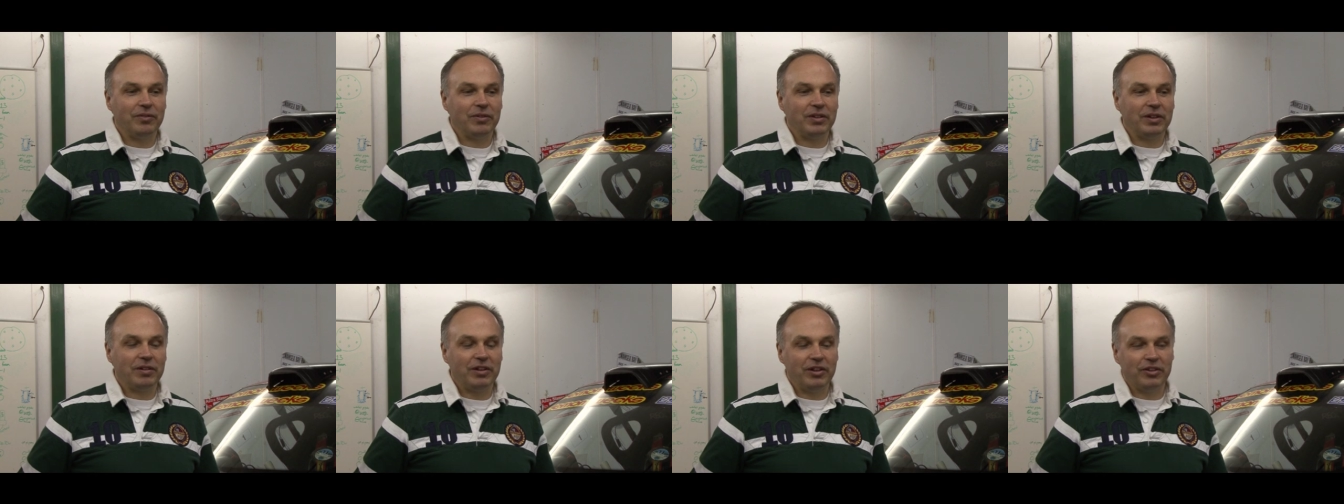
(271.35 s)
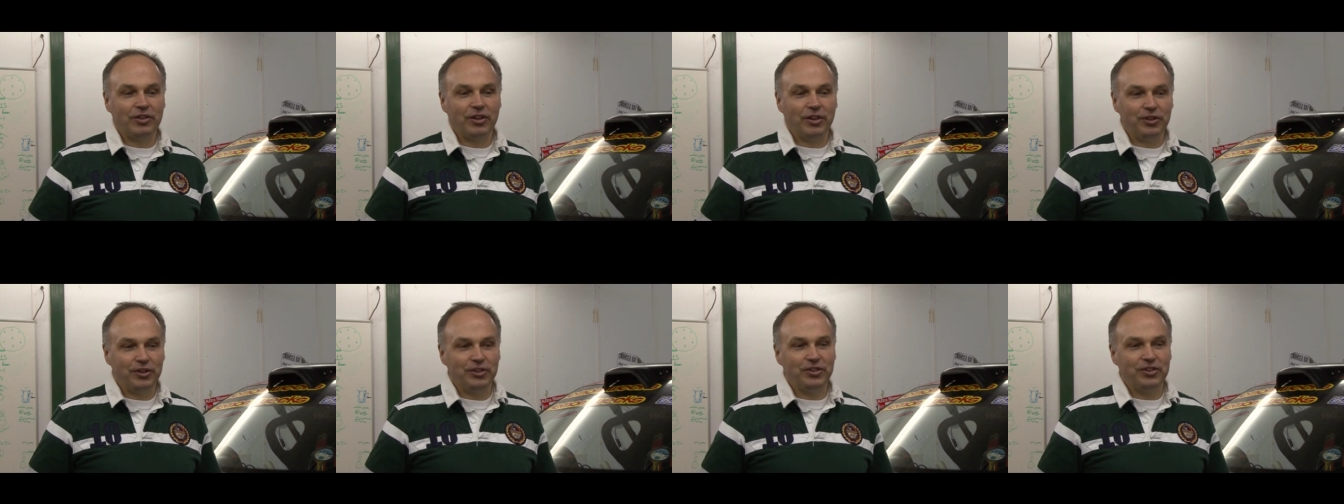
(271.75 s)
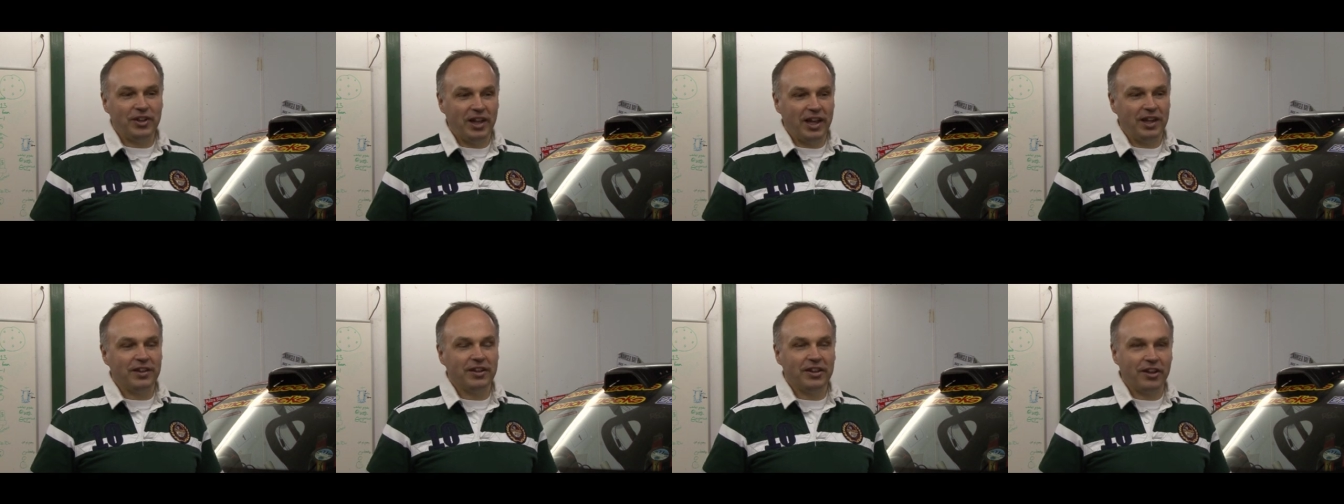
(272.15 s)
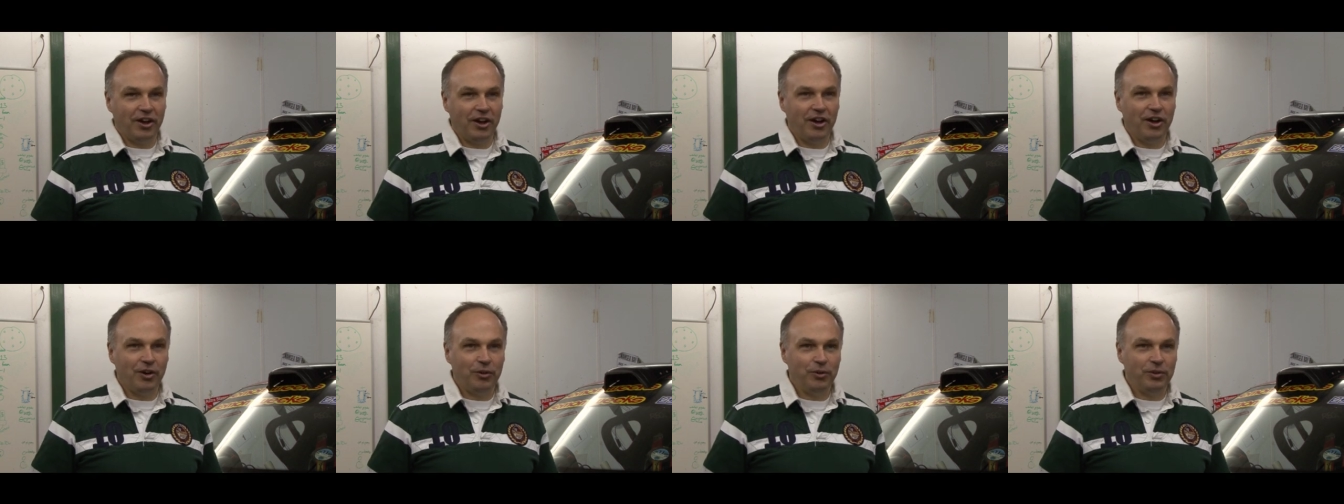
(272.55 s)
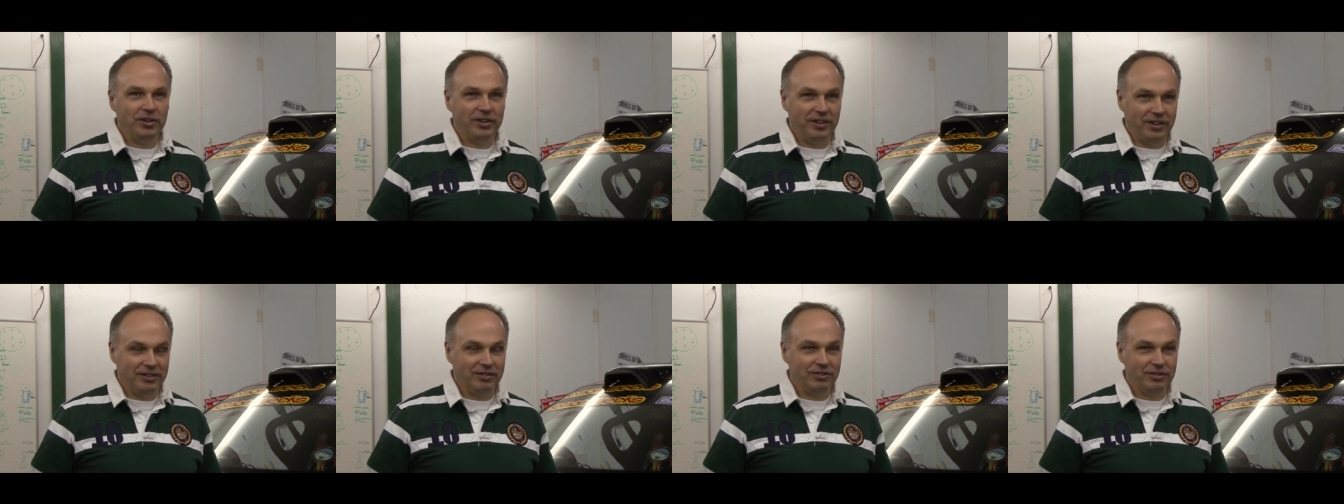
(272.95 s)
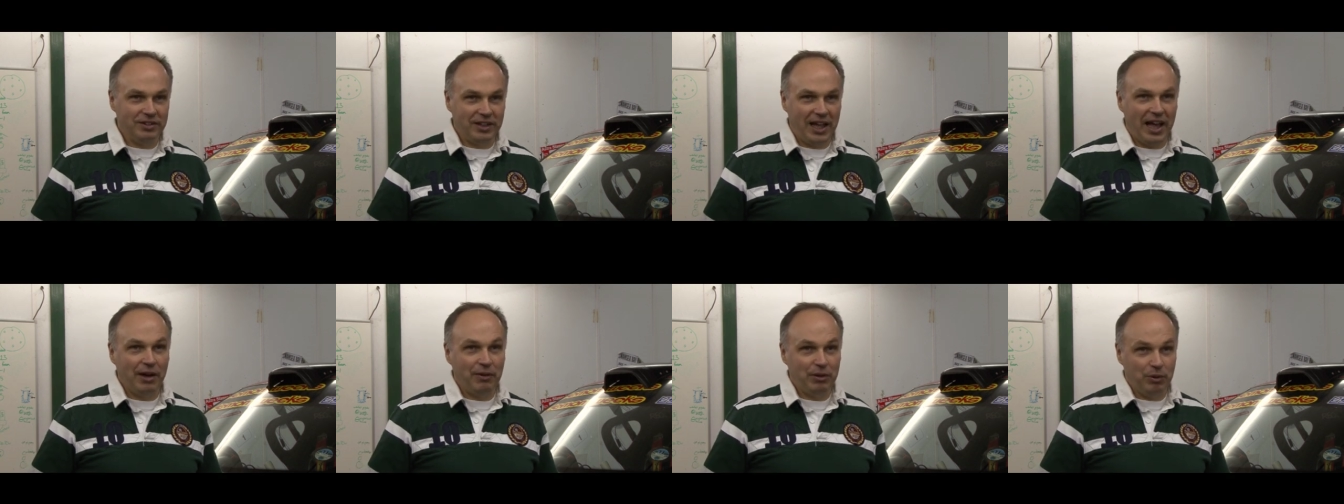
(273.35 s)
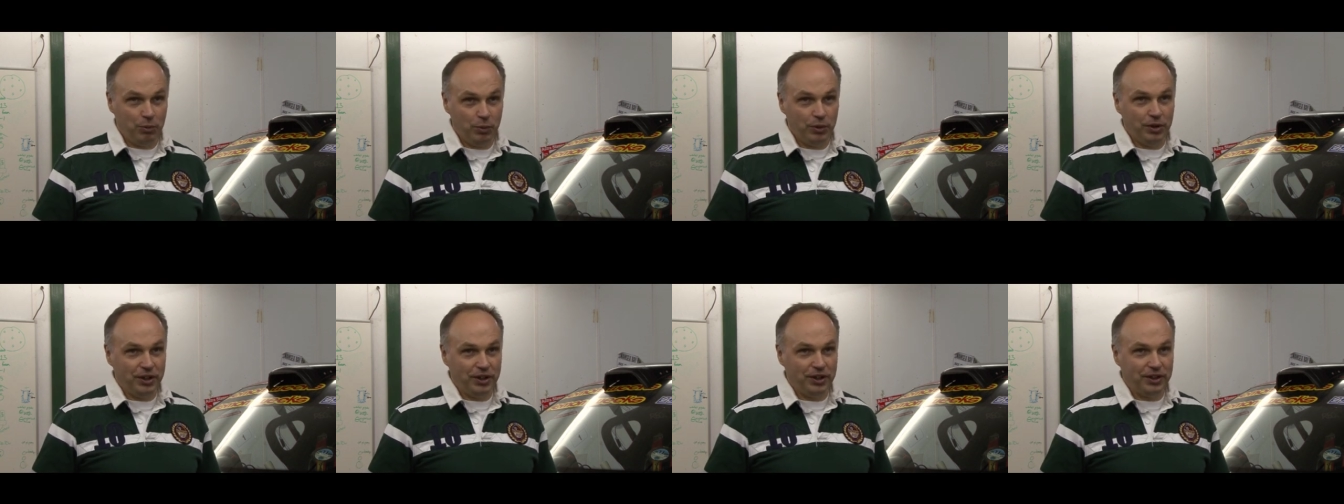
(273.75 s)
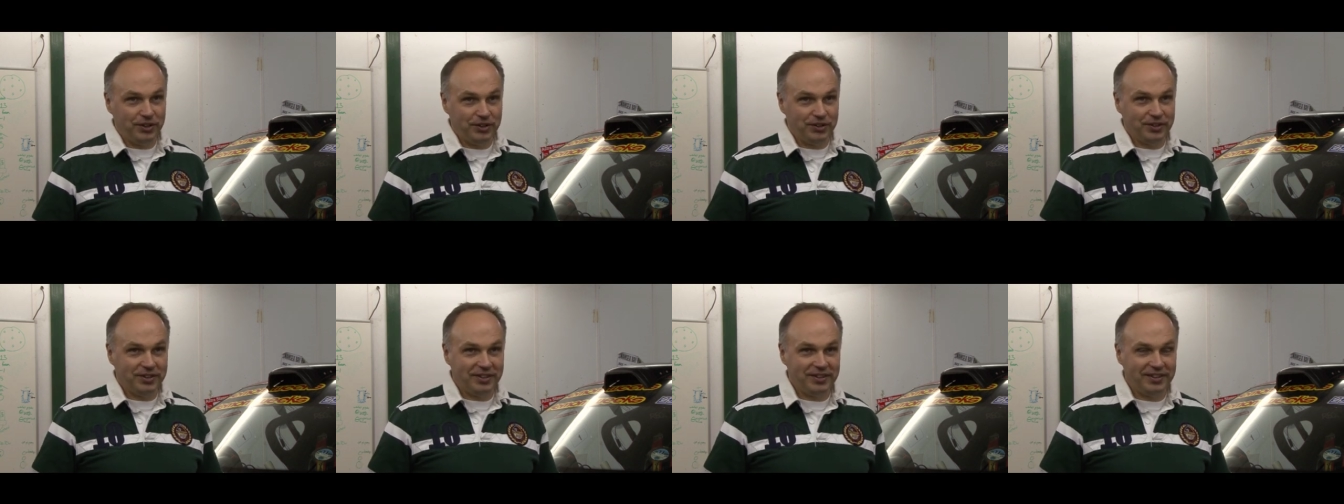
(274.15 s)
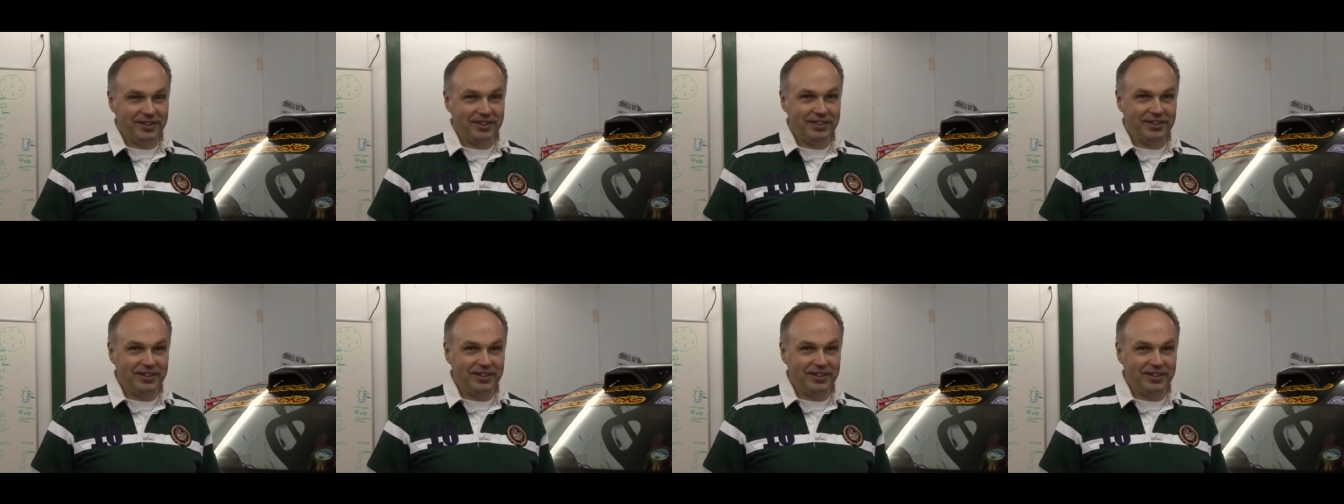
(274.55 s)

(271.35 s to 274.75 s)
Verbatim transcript: because I understand the car, how it works,